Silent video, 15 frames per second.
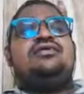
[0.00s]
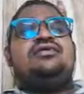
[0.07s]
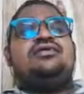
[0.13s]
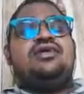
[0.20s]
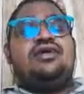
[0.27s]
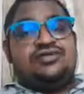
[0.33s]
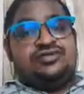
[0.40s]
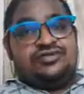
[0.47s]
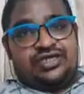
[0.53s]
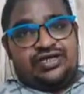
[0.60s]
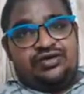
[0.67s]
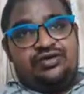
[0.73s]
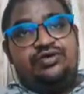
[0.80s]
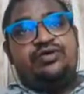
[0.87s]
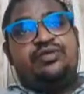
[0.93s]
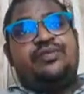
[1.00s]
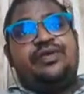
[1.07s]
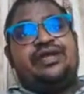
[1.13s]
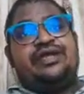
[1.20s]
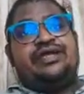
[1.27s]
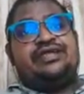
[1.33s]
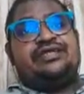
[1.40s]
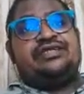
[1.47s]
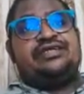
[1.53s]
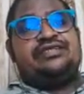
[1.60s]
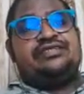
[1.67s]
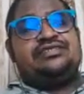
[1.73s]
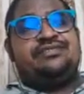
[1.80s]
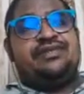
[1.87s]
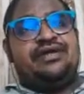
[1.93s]
loop
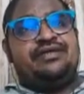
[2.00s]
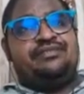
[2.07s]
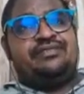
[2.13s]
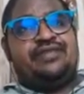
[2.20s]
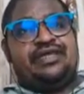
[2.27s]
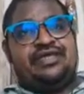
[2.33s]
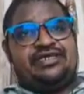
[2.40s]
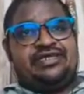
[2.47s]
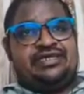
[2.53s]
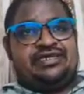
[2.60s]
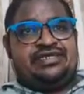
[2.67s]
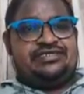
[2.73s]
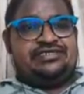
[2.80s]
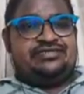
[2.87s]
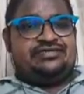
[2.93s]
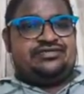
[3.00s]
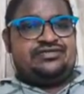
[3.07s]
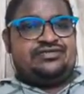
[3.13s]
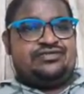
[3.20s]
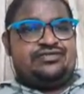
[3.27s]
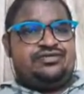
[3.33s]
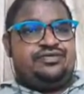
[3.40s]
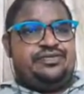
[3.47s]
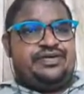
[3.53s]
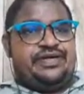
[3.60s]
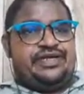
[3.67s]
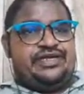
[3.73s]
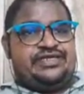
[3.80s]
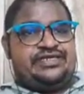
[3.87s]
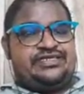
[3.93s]
inductance per meter length. Loop
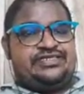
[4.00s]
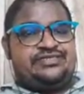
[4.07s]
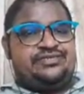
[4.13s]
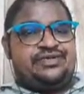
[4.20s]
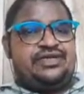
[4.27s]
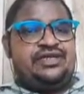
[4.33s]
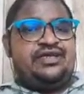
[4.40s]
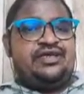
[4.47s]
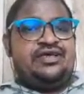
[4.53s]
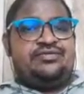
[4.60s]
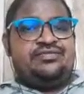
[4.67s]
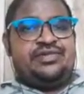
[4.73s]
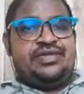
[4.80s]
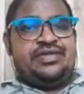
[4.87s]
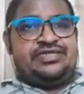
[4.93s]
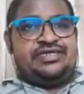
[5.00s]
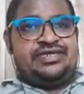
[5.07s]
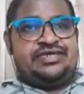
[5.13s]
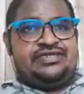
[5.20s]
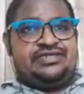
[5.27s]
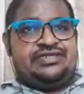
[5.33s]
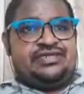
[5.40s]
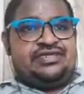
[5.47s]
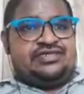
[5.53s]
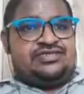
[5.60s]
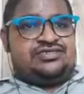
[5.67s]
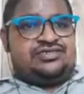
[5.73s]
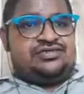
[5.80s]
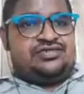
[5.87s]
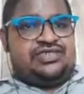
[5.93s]
inductance per meter length.
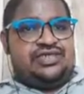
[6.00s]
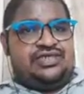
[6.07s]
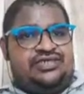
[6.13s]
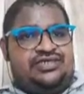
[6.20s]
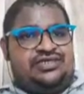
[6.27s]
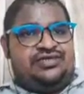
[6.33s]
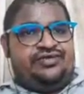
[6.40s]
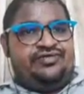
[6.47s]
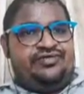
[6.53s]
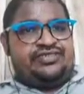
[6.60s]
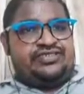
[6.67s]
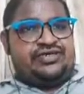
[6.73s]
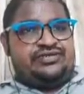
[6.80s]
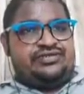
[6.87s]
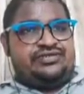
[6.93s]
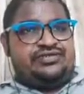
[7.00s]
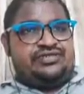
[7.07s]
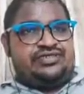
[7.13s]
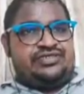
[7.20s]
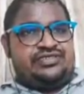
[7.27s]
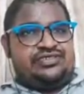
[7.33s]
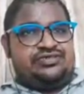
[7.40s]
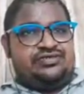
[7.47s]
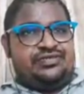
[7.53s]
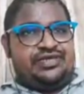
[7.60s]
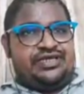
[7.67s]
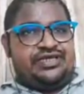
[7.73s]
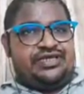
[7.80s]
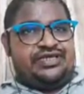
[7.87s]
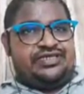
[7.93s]
So then if you substitute this, you may
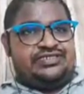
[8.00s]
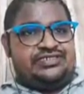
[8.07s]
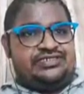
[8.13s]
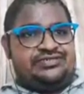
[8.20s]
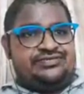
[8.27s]
get